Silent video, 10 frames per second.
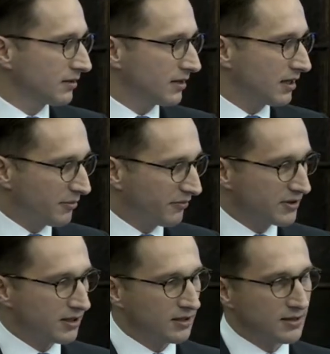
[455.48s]
above a
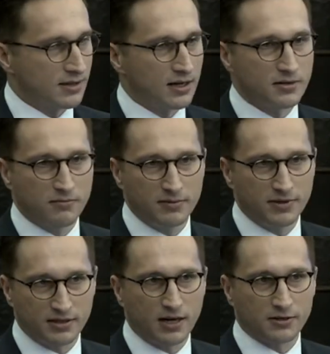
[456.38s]
certain size will be
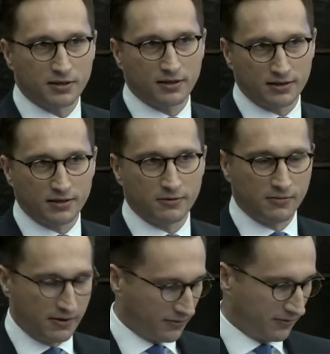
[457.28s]
structured as a Rule
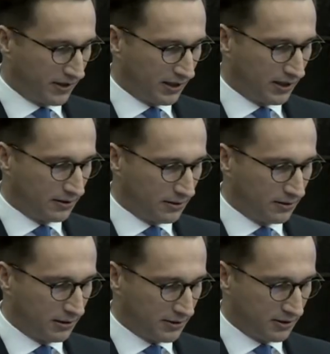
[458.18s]
145 and
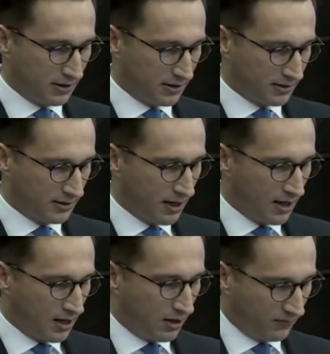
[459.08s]
Regulation S
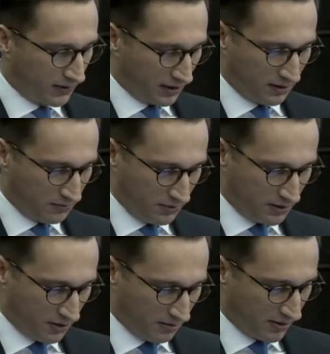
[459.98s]
offering. It we'll
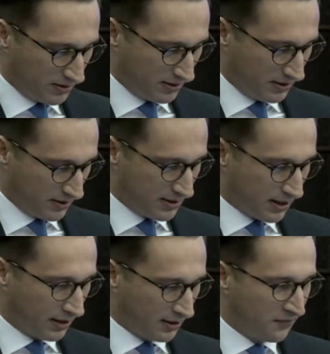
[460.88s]
talk about it in a
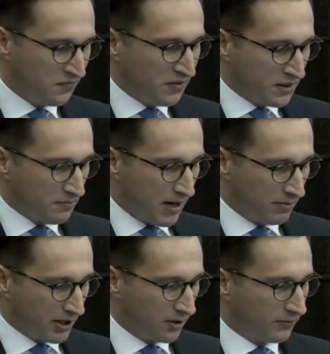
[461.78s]
second.
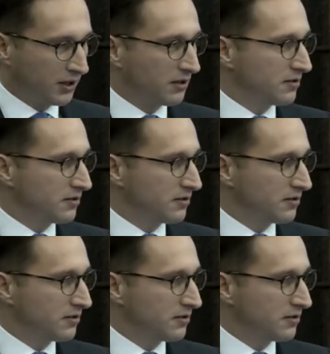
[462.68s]
Public offering in